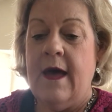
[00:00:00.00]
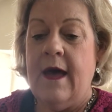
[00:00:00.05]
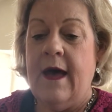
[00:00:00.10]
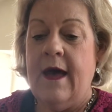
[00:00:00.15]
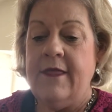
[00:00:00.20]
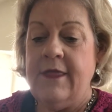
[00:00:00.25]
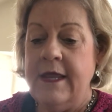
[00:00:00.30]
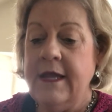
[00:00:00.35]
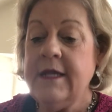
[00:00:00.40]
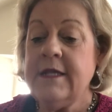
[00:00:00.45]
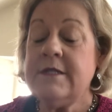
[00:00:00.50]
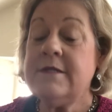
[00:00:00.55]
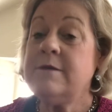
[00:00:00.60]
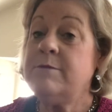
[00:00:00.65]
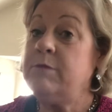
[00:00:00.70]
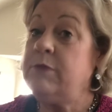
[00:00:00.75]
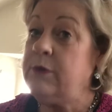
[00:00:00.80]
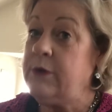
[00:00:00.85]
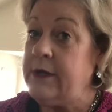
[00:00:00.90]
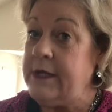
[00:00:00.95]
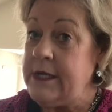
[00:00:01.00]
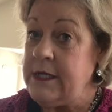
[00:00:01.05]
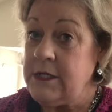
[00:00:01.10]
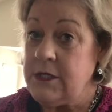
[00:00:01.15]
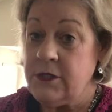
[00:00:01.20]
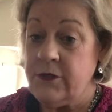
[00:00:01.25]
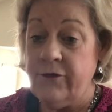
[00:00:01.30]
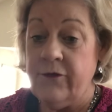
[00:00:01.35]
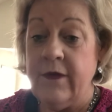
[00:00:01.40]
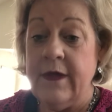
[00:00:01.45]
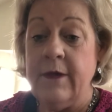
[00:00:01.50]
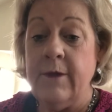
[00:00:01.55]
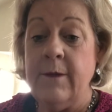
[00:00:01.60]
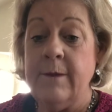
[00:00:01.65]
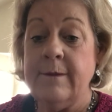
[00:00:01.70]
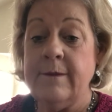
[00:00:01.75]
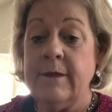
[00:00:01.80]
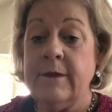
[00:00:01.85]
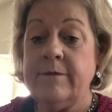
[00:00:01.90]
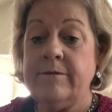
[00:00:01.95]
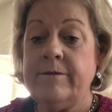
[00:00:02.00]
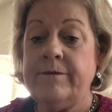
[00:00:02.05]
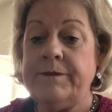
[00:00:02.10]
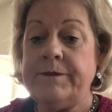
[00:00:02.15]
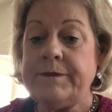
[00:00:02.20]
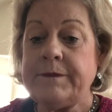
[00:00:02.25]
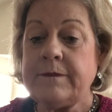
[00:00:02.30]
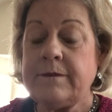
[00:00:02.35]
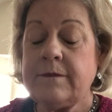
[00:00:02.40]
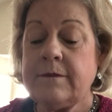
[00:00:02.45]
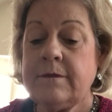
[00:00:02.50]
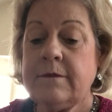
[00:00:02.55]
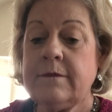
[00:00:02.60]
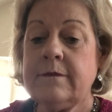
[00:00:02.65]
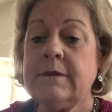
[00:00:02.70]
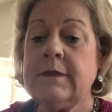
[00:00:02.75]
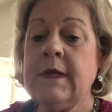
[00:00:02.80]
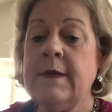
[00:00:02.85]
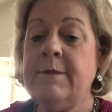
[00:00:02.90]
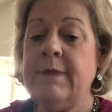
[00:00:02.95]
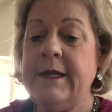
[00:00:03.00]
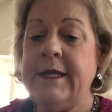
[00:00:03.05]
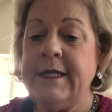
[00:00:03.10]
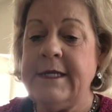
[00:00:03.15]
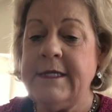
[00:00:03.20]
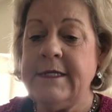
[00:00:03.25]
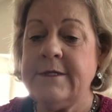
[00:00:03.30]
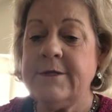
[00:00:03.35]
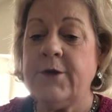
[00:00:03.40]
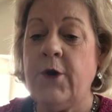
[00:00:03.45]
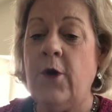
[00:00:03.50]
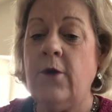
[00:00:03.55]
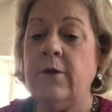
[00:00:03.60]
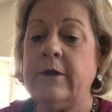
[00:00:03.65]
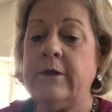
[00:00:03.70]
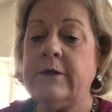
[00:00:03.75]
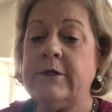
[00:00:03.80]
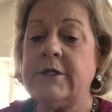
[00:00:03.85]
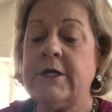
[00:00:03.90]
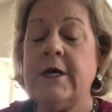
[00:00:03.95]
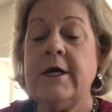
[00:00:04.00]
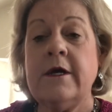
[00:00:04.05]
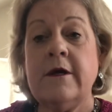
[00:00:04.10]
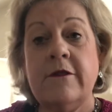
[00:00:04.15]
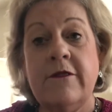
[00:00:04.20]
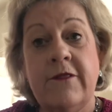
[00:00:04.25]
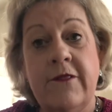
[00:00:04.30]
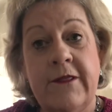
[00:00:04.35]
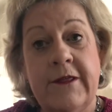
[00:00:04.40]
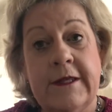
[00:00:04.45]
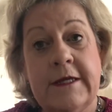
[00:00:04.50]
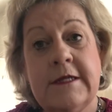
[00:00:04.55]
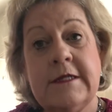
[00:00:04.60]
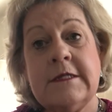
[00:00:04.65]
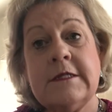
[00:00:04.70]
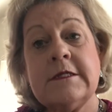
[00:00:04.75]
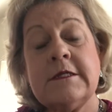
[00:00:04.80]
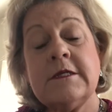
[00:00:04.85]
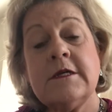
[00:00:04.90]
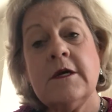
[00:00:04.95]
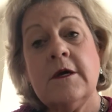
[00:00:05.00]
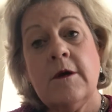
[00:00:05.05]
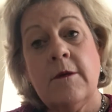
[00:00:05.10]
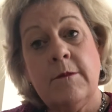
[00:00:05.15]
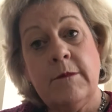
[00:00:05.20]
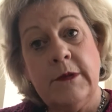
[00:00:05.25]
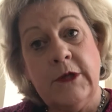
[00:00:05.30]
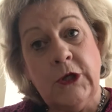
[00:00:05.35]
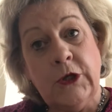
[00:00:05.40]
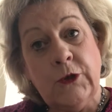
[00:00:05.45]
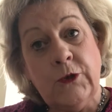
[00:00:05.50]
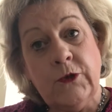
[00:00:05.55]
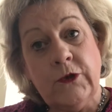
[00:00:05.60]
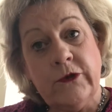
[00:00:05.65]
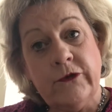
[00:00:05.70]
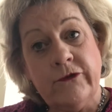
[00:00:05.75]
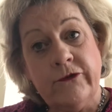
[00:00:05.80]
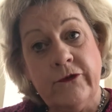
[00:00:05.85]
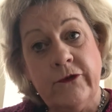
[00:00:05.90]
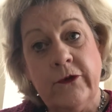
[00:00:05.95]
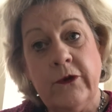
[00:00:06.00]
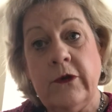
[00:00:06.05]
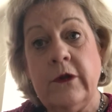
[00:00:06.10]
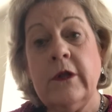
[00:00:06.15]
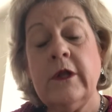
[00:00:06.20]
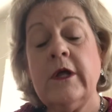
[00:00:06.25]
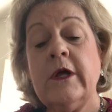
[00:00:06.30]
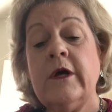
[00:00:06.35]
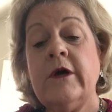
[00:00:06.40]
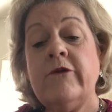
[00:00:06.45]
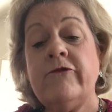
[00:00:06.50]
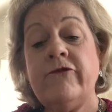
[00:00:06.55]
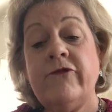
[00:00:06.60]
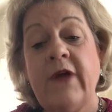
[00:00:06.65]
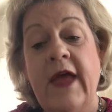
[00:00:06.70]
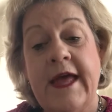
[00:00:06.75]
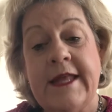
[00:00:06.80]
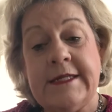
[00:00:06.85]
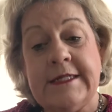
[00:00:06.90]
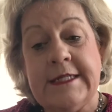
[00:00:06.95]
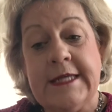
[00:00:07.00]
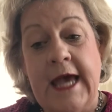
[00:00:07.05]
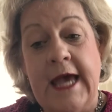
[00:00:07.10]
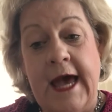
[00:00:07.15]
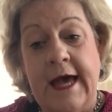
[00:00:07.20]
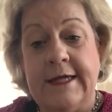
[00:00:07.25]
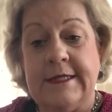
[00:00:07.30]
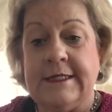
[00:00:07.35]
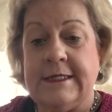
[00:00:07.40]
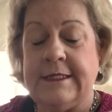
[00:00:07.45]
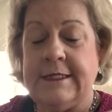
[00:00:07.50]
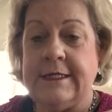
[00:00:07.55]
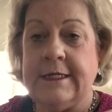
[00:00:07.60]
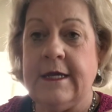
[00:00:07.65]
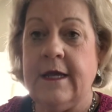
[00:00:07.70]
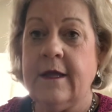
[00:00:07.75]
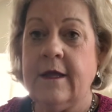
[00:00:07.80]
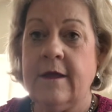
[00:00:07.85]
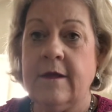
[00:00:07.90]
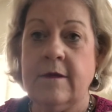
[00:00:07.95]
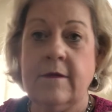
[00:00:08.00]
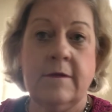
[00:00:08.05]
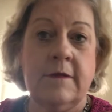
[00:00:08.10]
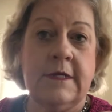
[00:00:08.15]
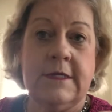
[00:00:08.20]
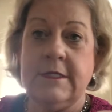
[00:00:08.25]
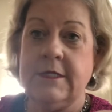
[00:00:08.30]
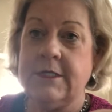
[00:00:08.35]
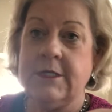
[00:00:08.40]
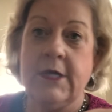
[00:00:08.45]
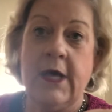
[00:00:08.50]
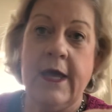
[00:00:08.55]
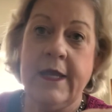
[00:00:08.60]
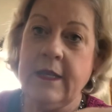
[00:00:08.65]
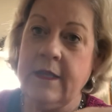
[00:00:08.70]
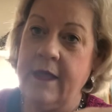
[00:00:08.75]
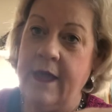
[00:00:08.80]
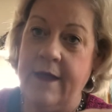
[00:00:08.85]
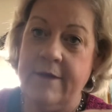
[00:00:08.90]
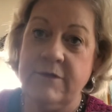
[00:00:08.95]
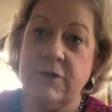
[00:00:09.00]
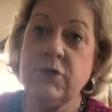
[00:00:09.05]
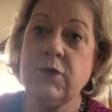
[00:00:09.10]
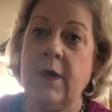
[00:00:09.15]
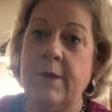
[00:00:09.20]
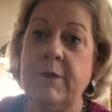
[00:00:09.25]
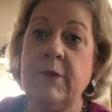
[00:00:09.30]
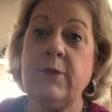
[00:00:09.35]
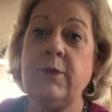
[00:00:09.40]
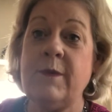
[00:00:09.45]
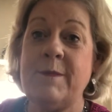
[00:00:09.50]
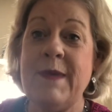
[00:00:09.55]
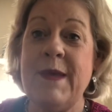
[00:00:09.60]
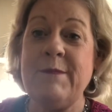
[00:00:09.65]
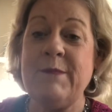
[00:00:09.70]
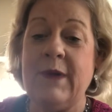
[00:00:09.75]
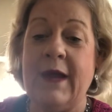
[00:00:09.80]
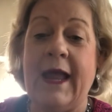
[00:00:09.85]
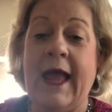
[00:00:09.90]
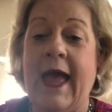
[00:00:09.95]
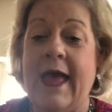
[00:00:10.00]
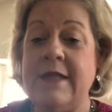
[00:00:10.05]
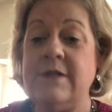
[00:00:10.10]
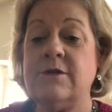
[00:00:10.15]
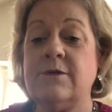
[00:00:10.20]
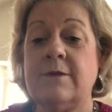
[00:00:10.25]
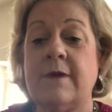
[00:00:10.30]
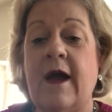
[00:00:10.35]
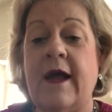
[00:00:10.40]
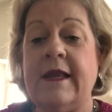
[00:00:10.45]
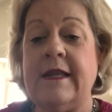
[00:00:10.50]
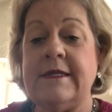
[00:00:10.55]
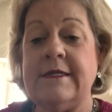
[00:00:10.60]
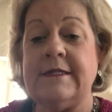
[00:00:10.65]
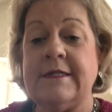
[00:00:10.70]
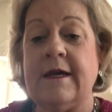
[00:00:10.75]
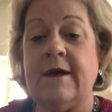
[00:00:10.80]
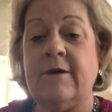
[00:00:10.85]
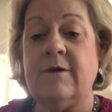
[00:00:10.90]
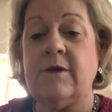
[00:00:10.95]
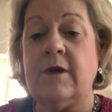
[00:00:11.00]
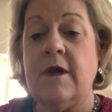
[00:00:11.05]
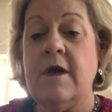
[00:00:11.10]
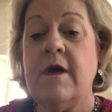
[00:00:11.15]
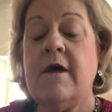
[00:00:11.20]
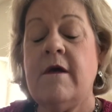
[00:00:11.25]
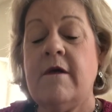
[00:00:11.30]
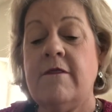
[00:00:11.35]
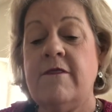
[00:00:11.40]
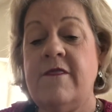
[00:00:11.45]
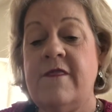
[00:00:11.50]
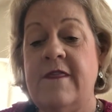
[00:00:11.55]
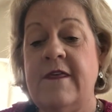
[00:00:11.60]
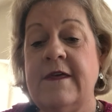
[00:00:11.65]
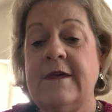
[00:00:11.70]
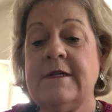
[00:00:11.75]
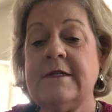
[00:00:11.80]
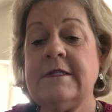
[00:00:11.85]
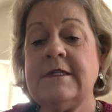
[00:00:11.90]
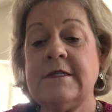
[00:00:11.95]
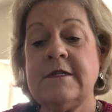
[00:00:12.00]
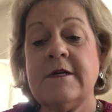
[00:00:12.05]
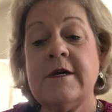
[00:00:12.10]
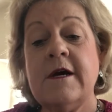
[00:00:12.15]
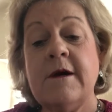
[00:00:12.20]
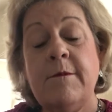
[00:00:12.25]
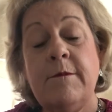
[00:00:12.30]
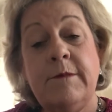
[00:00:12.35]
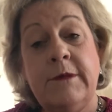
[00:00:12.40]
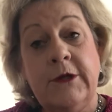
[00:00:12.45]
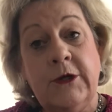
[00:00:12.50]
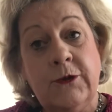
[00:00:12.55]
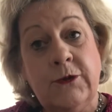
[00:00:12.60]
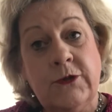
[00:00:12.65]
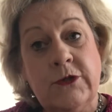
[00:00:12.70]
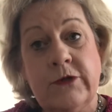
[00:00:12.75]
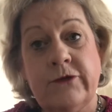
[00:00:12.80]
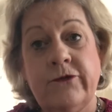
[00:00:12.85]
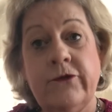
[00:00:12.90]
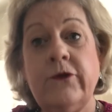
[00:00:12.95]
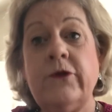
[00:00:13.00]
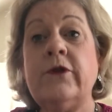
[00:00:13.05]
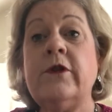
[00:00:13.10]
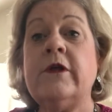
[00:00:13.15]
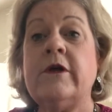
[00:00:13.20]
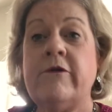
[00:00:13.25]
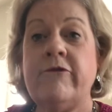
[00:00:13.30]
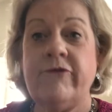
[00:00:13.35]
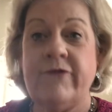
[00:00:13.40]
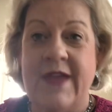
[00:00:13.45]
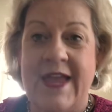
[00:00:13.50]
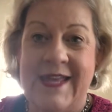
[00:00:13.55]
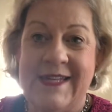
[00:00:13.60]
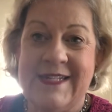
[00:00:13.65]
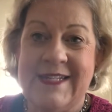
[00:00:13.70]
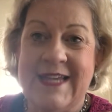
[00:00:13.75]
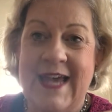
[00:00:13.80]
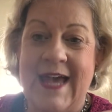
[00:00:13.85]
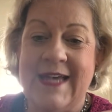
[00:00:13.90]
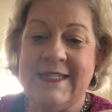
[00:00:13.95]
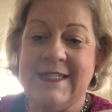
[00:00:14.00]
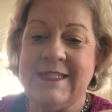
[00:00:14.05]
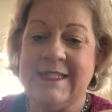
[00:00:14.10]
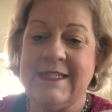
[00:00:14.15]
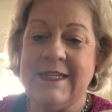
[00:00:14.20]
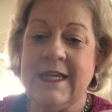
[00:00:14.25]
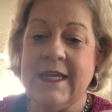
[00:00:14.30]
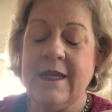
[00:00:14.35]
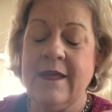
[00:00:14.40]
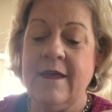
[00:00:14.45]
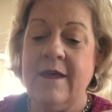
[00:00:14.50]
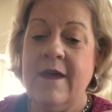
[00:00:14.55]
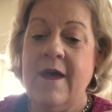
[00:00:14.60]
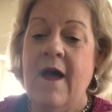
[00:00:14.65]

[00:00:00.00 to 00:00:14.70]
I think it's a British film, but it is called This Beautiful Fantastic. It's a title I have trouble remembering. I had to write it down. This Beautiful Fantastic.